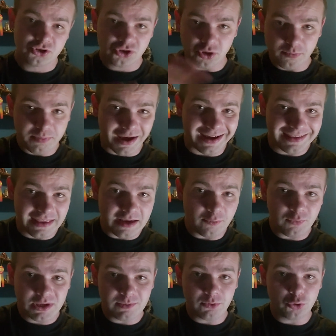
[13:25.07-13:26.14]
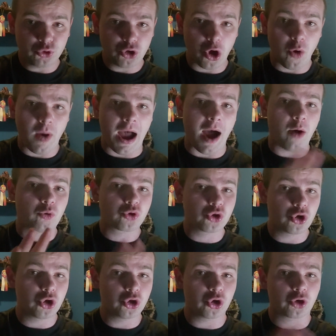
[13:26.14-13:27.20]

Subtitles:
So by then we will know how good